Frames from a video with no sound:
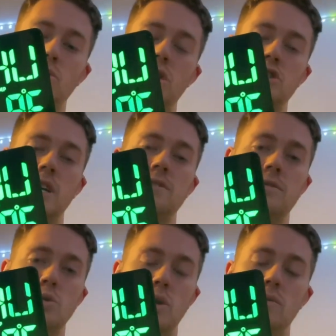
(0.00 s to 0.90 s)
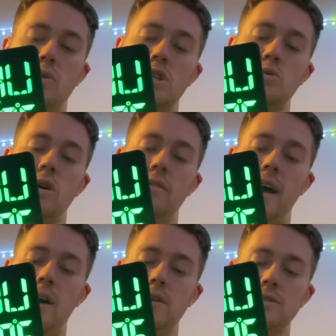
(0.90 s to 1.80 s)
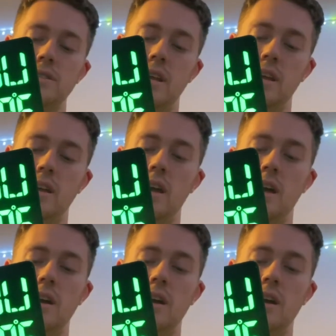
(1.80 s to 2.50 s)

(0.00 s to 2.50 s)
you want to change from 24 to 12 hours setting,